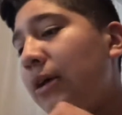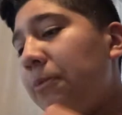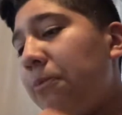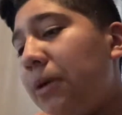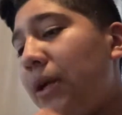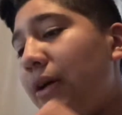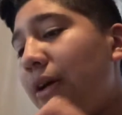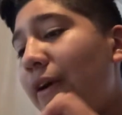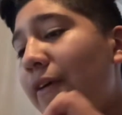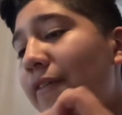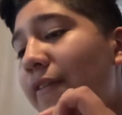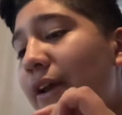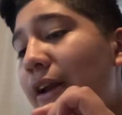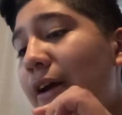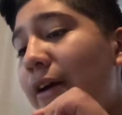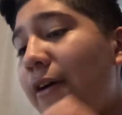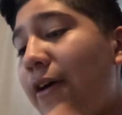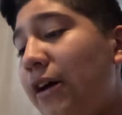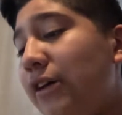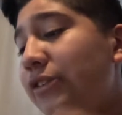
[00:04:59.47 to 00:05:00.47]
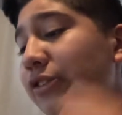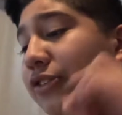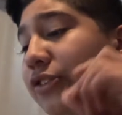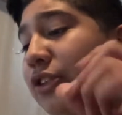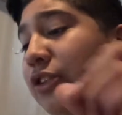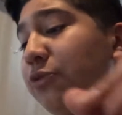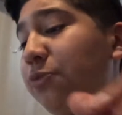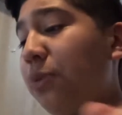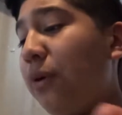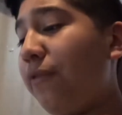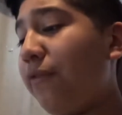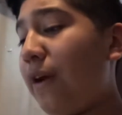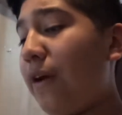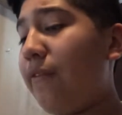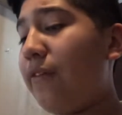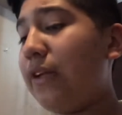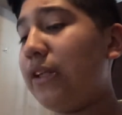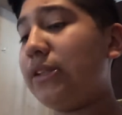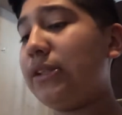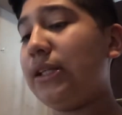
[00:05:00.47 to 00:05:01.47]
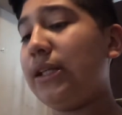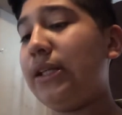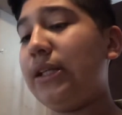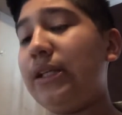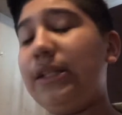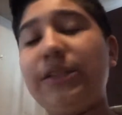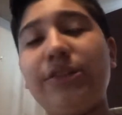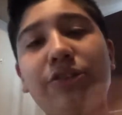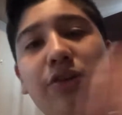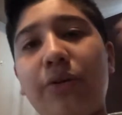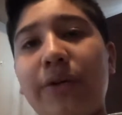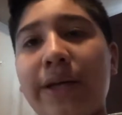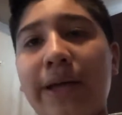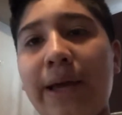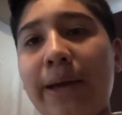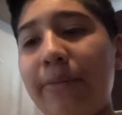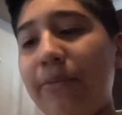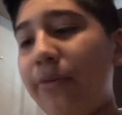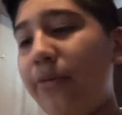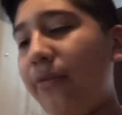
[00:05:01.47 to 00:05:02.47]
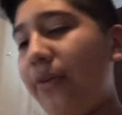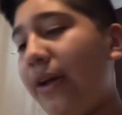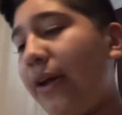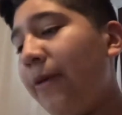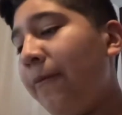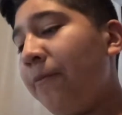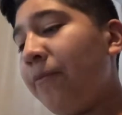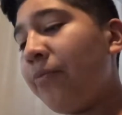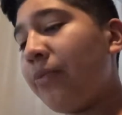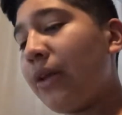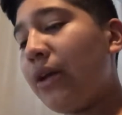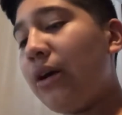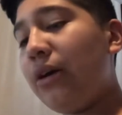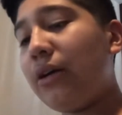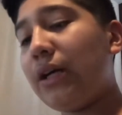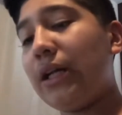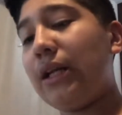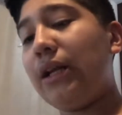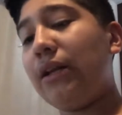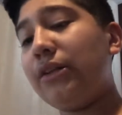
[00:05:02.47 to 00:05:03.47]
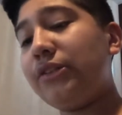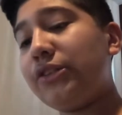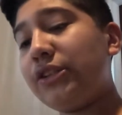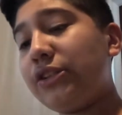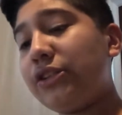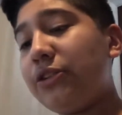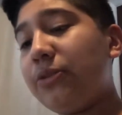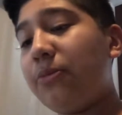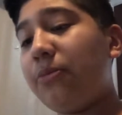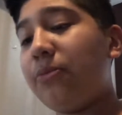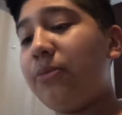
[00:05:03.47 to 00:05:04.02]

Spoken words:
But I'll give it a 6.5 out of 10. It's okay movie. Okay, now let's get to number